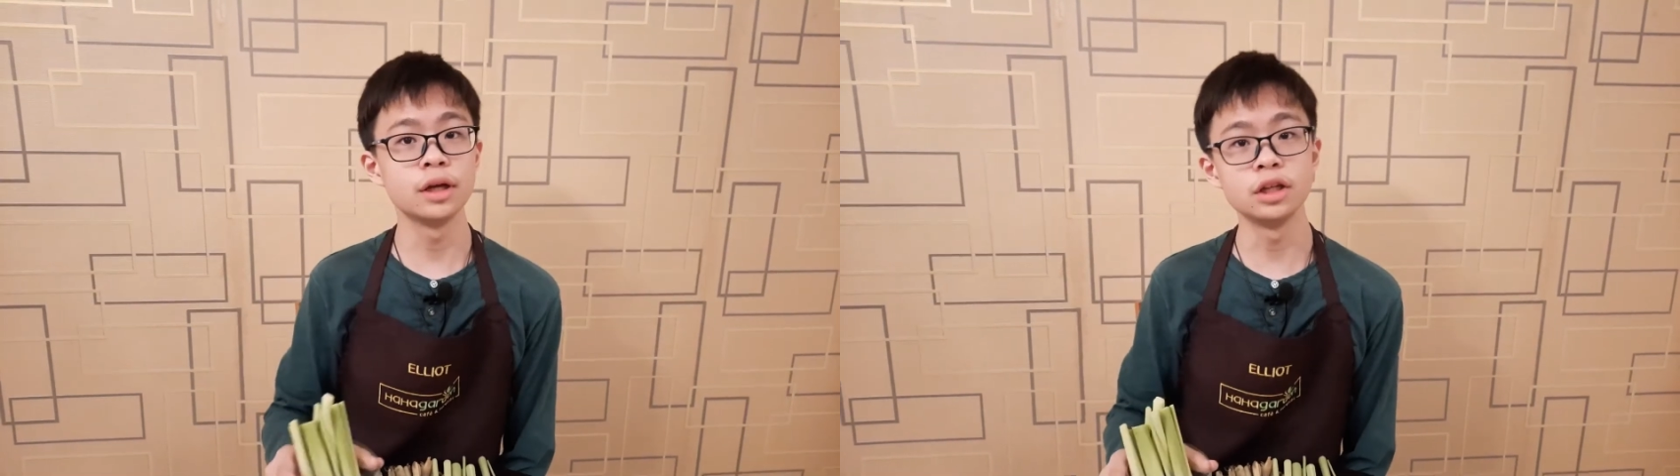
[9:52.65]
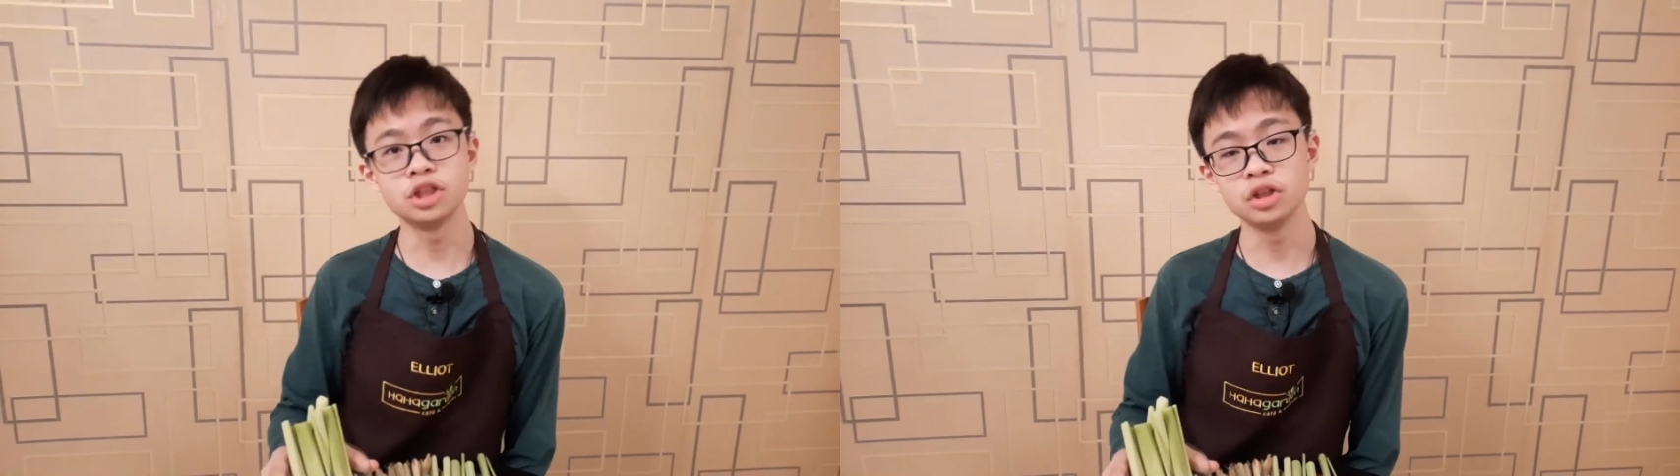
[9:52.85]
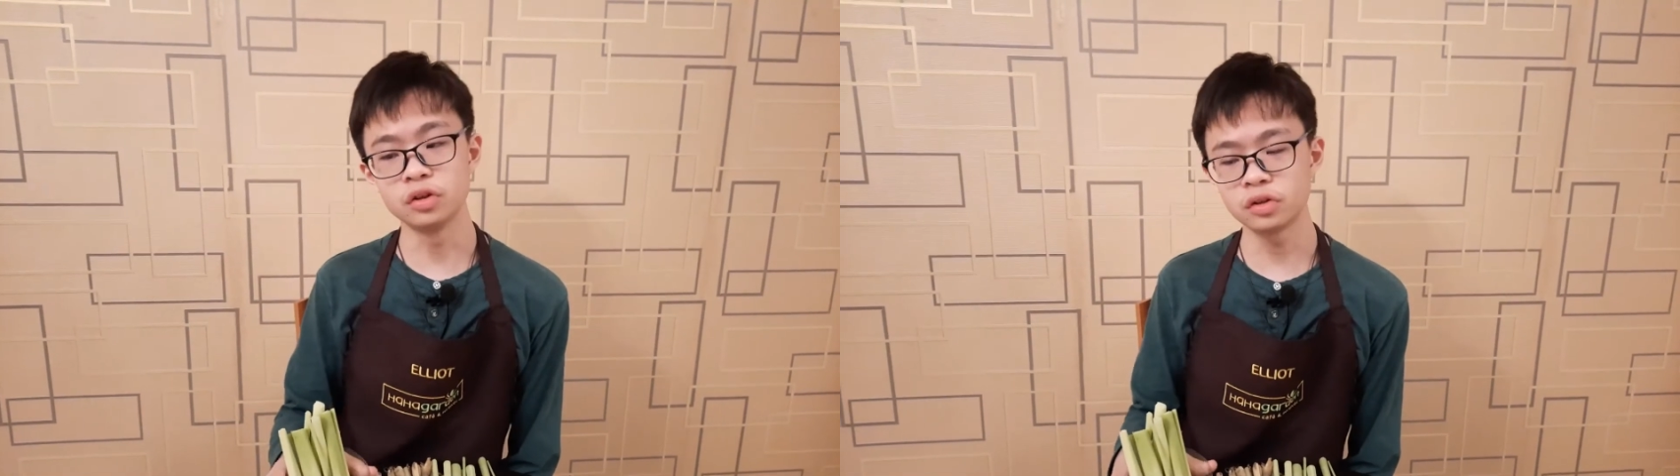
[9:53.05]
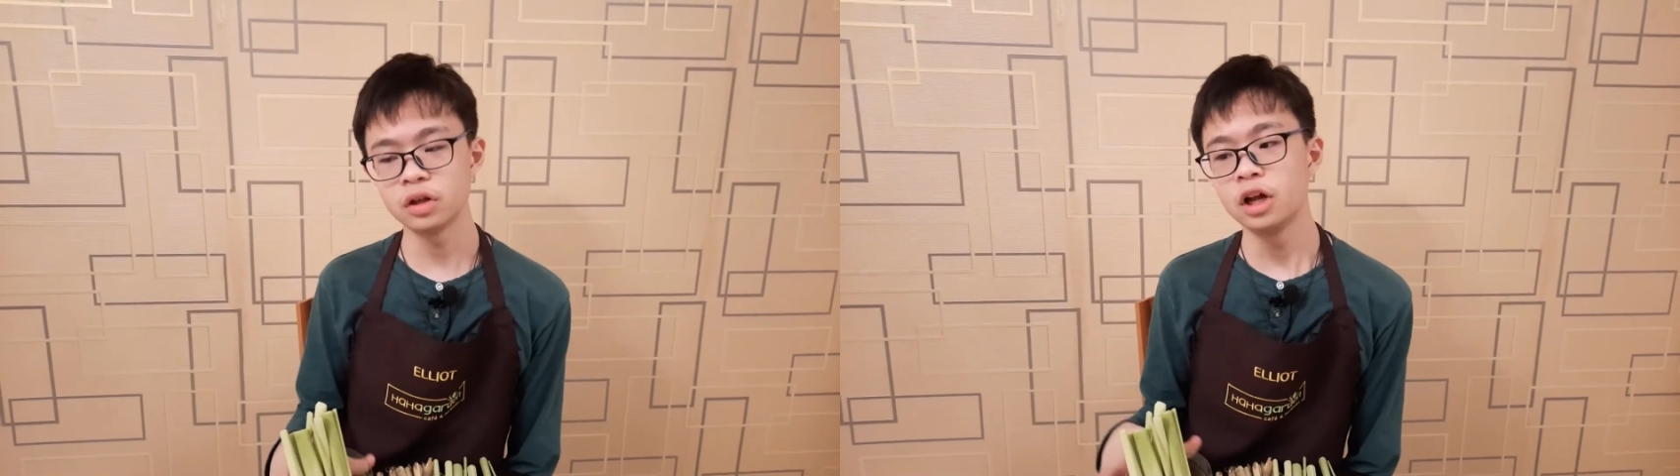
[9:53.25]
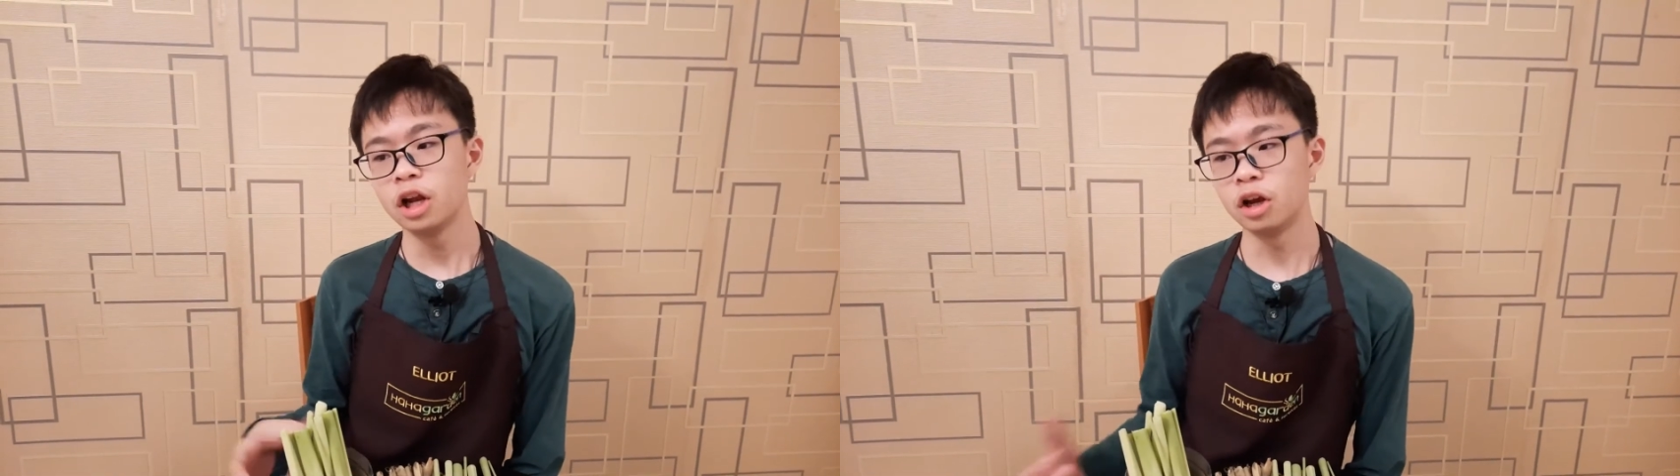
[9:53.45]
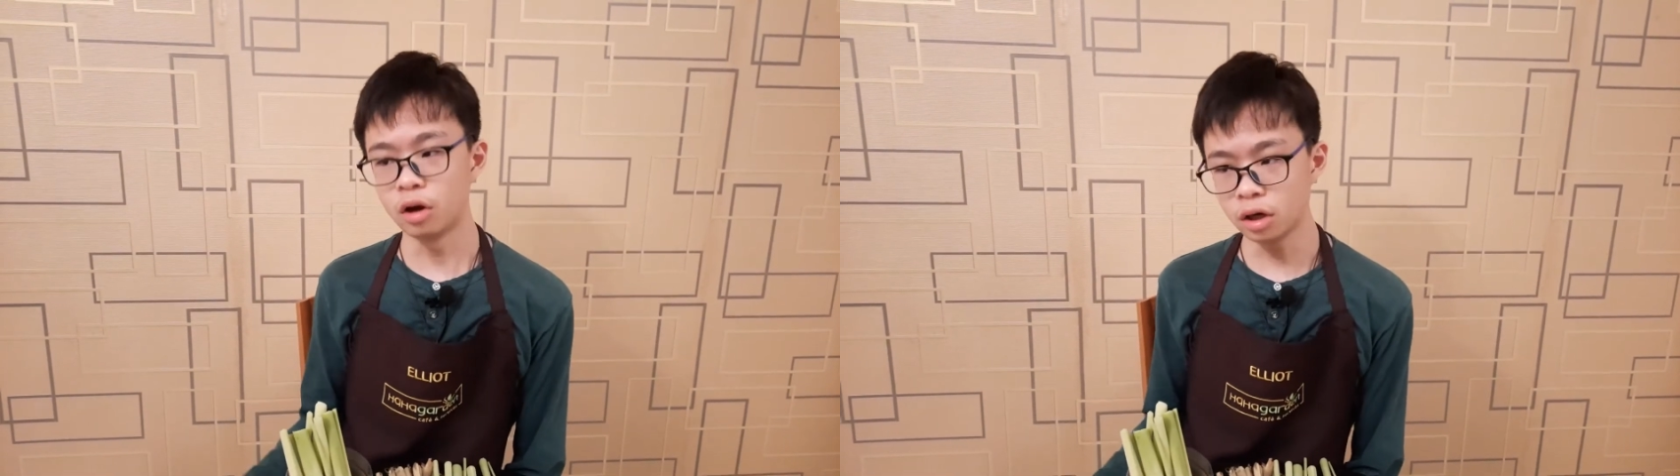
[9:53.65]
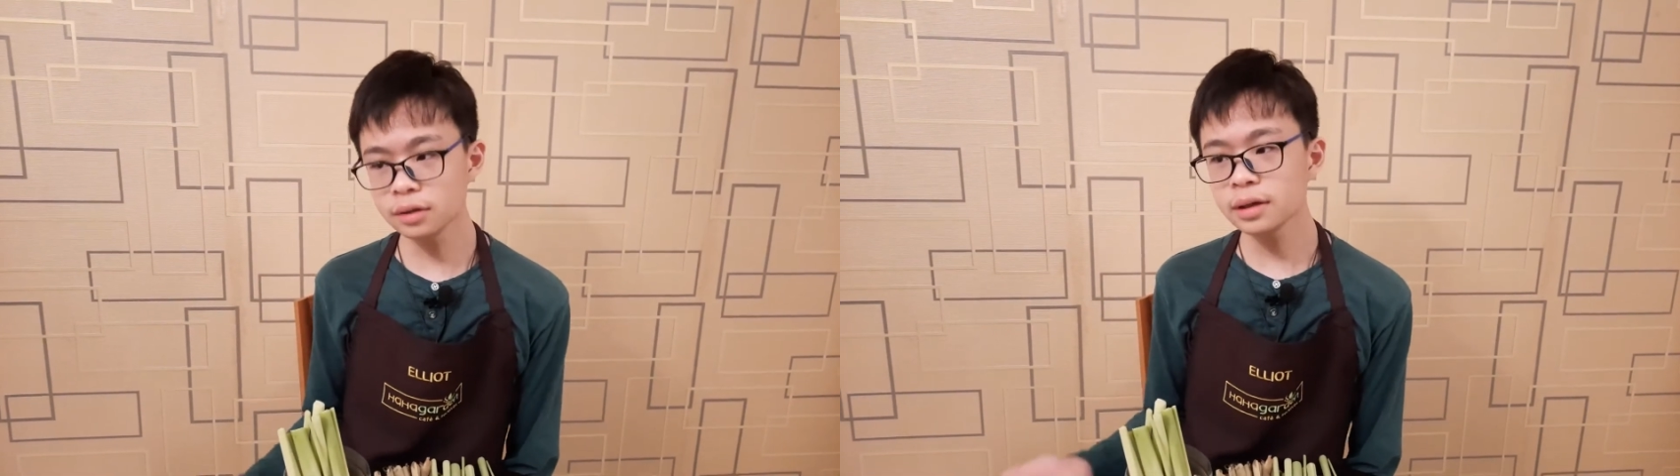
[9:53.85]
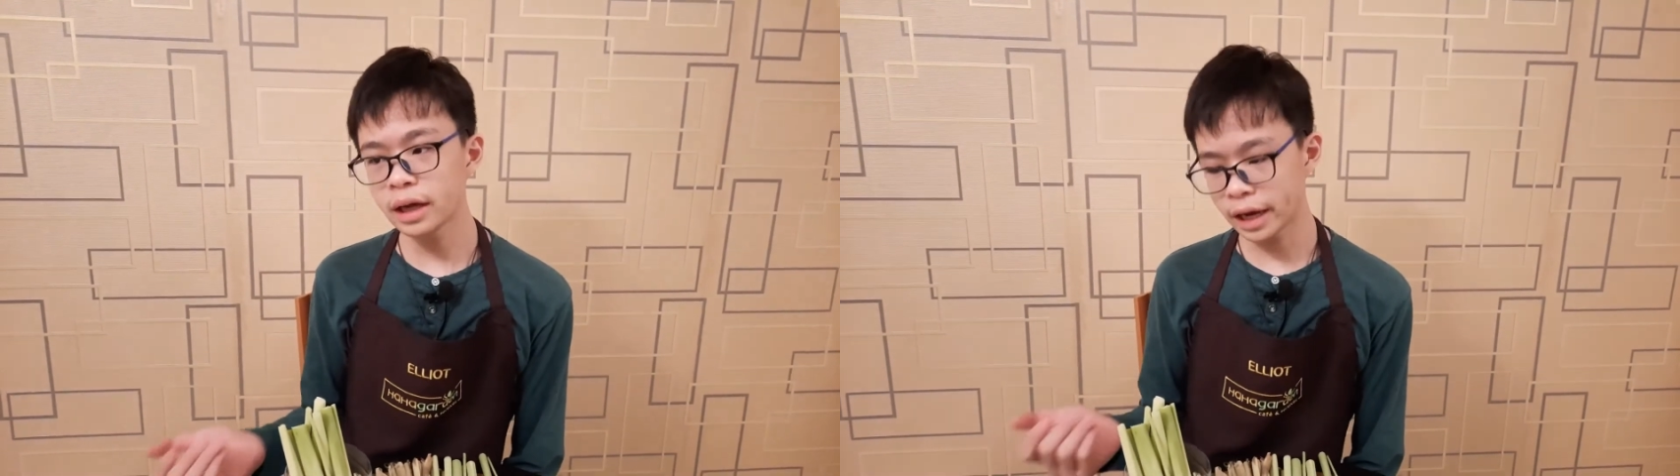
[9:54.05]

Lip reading: inches long,